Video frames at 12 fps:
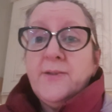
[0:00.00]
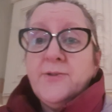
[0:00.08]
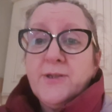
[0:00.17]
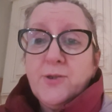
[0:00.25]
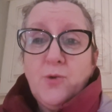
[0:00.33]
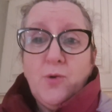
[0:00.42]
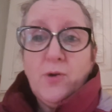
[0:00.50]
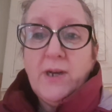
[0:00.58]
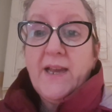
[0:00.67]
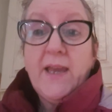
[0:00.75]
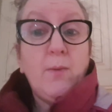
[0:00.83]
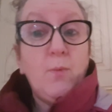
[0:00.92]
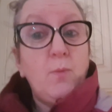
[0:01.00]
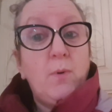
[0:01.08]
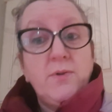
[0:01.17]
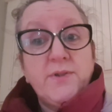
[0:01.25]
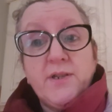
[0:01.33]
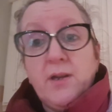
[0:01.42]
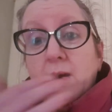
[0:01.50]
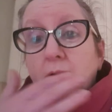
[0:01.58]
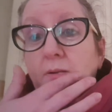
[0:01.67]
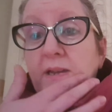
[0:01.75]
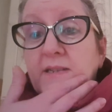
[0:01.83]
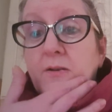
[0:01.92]
in the store? Licky will want to know.
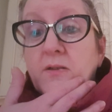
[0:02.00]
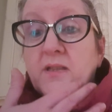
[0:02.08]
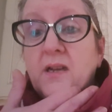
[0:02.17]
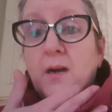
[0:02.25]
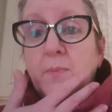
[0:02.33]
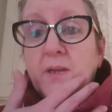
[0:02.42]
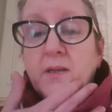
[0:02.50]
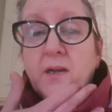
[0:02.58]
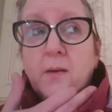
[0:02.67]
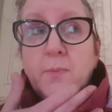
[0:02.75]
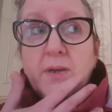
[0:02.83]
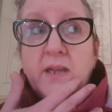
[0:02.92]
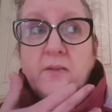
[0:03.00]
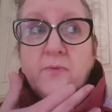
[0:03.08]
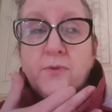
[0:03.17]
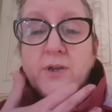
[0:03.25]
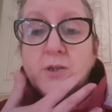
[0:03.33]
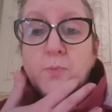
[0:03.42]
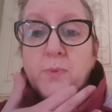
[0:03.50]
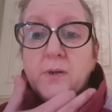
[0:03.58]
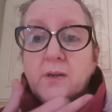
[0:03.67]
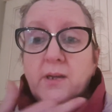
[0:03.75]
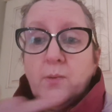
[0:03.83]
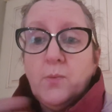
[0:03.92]
He's got some in the cupboard, in the fridge,
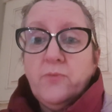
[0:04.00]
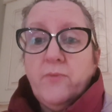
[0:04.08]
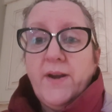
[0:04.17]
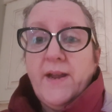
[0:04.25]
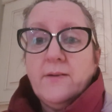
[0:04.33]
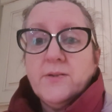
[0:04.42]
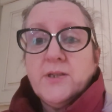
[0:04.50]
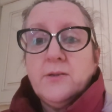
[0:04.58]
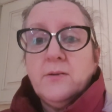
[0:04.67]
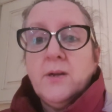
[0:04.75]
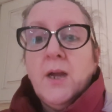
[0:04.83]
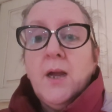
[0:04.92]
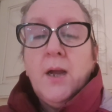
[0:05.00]
but he will run out soon.